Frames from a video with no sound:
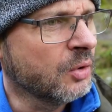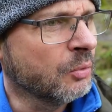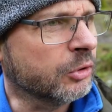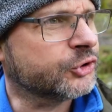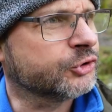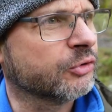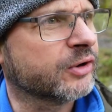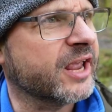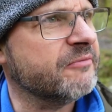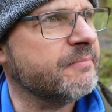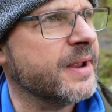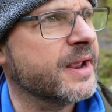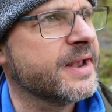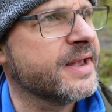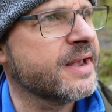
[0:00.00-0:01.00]
which will give
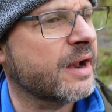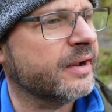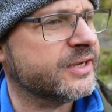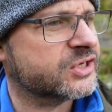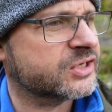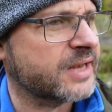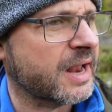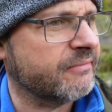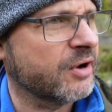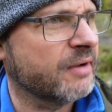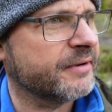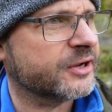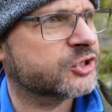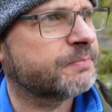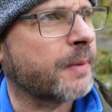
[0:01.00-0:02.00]
me a nice level of
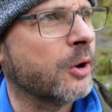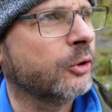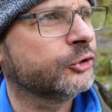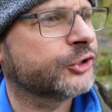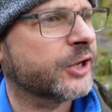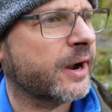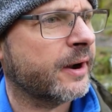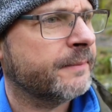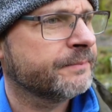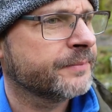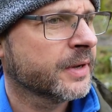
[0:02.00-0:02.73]
exposure